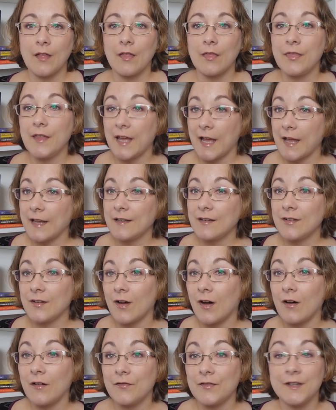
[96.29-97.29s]
The end
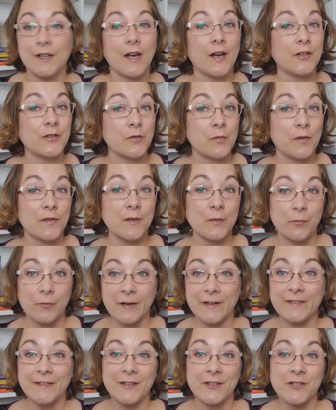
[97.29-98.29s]
of an arduous
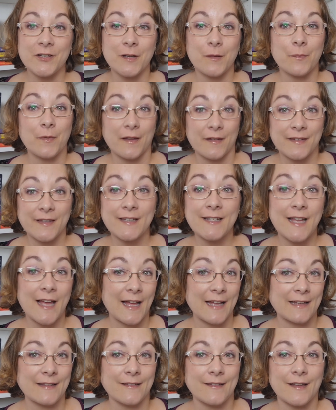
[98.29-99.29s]
apprenticeship is at
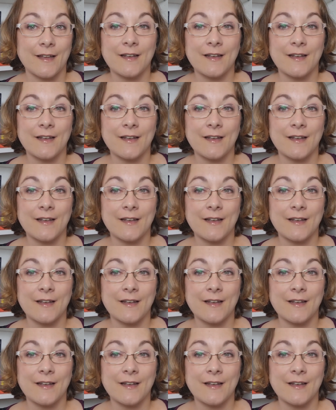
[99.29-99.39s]
hand,